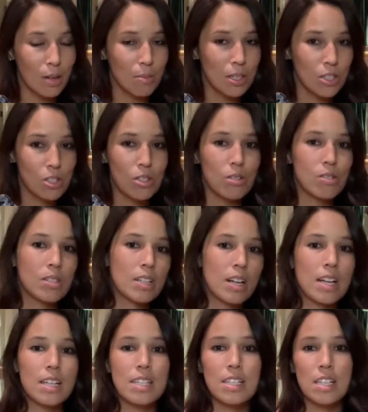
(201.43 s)
issues, and I
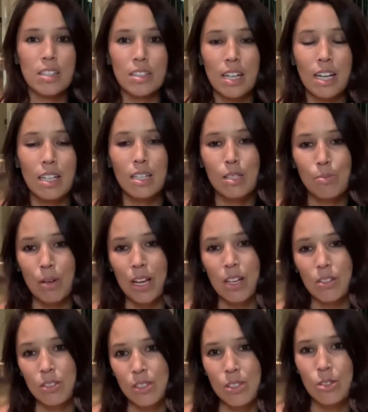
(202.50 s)
can tell that because my
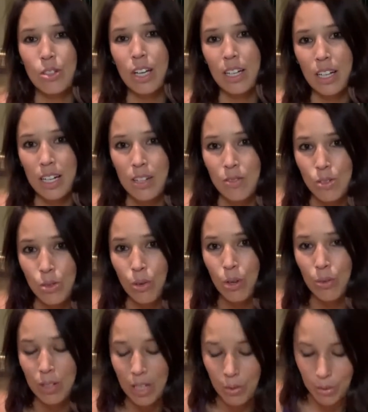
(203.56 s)
ankles do get kind of sore
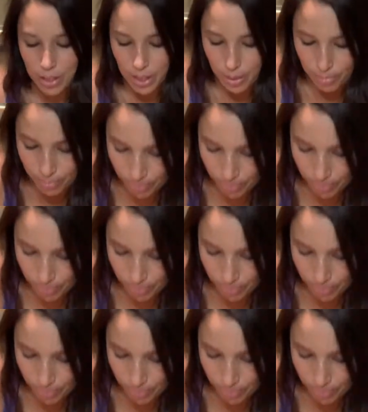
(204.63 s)
when I wear them.